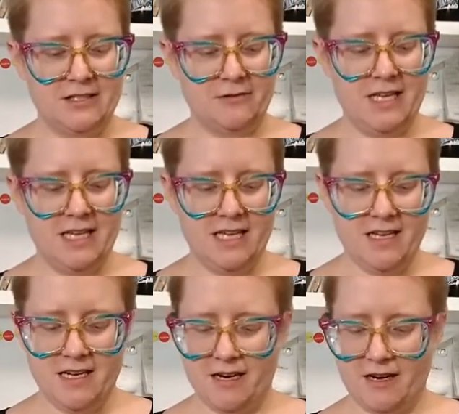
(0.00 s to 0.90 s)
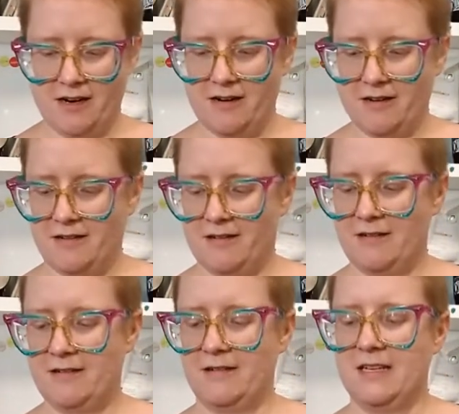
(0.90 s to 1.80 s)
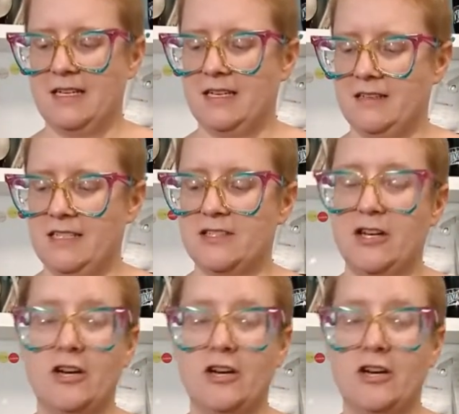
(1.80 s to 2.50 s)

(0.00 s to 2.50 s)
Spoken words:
So here, these